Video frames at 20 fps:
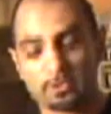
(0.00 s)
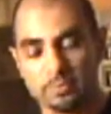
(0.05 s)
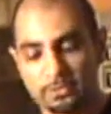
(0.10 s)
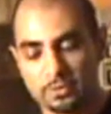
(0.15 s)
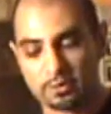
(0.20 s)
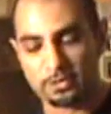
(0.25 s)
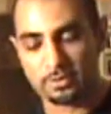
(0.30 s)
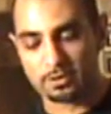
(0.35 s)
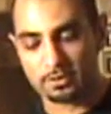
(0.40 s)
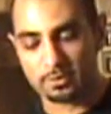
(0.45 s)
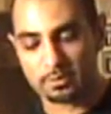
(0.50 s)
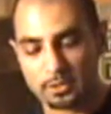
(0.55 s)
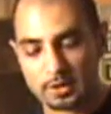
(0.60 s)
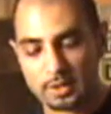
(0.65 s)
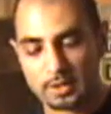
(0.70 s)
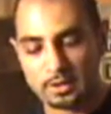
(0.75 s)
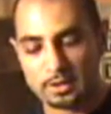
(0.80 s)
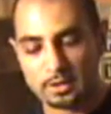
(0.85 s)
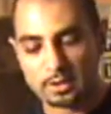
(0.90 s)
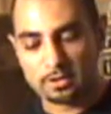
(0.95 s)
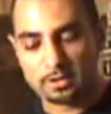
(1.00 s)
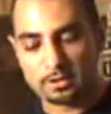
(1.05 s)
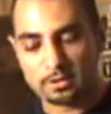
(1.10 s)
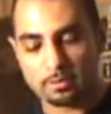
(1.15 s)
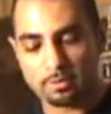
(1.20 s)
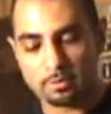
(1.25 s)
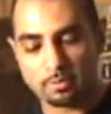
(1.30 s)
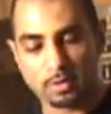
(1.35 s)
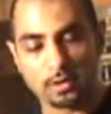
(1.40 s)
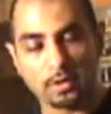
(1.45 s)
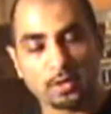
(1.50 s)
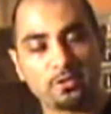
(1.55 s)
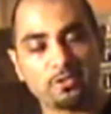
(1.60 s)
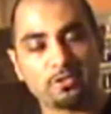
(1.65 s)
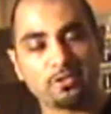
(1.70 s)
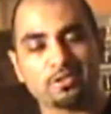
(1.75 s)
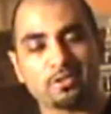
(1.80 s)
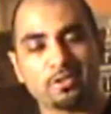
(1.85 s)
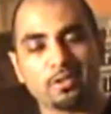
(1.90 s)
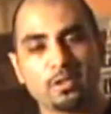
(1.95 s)
prefer to grill it
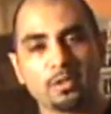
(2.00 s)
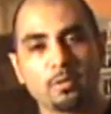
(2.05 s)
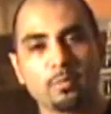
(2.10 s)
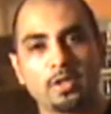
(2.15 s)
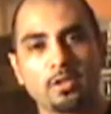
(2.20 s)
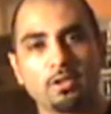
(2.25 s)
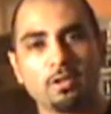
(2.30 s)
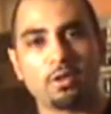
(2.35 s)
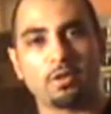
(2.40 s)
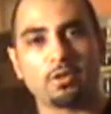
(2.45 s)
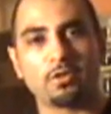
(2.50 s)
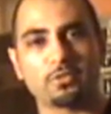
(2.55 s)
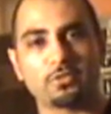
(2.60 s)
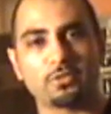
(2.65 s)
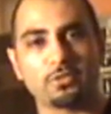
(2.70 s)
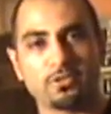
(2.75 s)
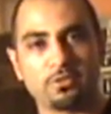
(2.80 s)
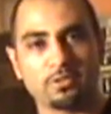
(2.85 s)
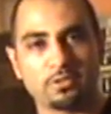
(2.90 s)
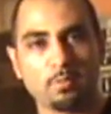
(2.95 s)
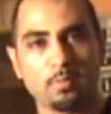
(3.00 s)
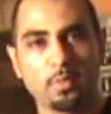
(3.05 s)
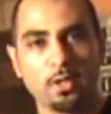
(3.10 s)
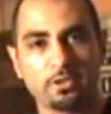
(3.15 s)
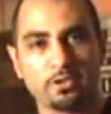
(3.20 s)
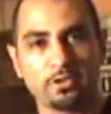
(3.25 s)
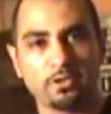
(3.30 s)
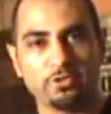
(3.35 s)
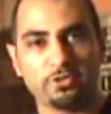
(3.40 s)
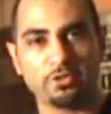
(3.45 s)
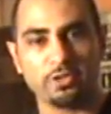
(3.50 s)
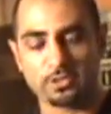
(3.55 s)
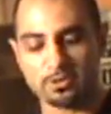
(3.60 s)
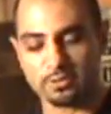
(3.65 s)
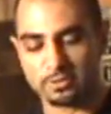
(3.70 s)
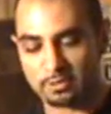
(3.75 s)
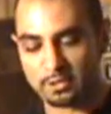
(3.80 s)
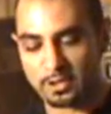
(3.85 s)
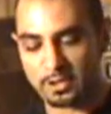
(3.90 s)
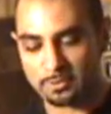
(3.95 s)
just a little bit longer, so just to melt the
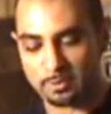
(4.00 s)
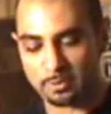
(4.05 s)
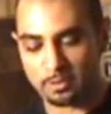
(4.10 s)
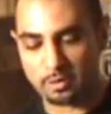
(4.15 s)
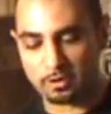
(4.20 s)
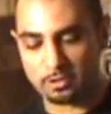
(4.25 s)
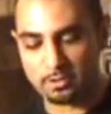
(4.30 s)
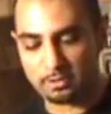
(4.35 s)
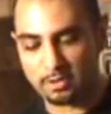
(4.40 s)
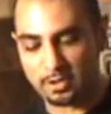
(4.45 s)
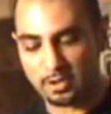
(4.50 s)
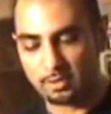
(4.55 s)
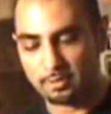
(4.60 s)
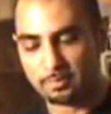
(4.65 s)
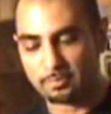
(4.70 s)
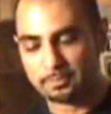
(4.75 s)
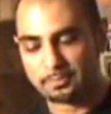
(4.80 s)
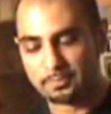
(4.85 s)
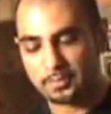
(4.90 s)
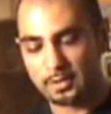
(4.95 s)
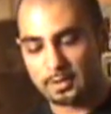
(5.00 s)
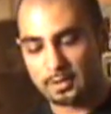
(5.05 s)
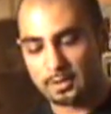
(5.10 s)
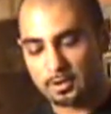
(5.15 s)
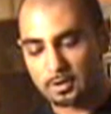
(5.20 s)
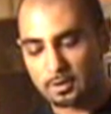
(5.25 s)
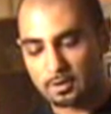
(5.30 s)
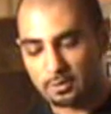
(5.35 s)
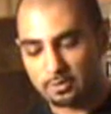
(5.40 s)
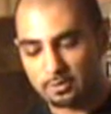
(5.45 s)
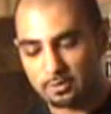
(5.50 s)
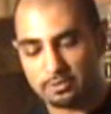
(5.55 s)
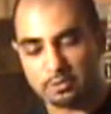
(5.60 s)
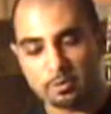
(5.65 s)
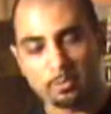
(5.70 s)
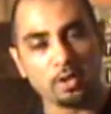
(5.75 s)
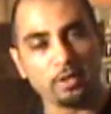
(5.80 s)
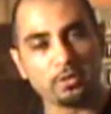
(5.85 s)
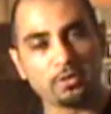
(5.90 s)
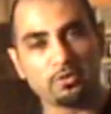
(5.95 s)
cheese. So that's what I'll do now. Just
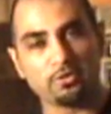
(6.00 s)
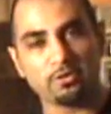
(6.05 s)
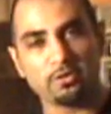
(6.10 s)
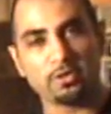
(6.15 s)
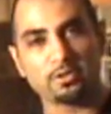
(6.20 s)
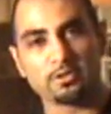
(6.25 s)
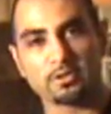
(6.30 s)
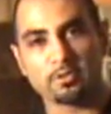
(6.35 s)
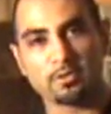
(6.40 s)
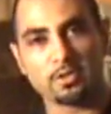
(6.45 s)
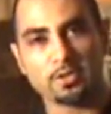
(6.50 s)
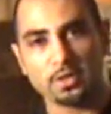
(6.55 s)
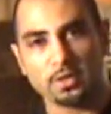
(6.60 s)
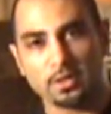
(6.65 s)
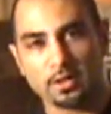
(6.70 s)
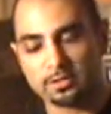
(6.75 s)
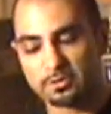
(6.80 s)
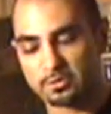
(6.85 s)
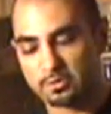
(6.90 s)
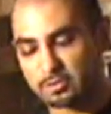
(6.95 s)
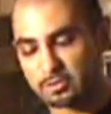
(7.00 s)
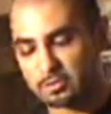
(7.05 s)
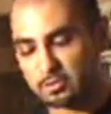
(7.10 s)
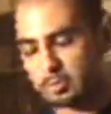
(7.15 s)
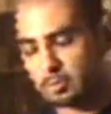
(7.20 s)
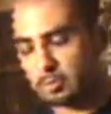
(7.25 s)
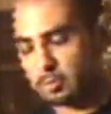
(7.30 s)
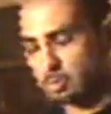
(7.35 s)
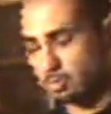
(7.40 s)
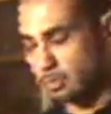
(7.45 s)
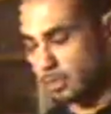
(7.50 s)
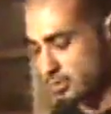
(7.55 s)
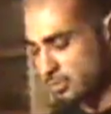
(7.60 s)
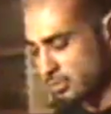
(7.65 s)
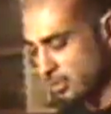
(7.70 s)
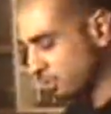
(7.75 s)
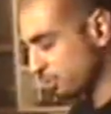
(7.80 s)
to melt the cheese. Everything else is quite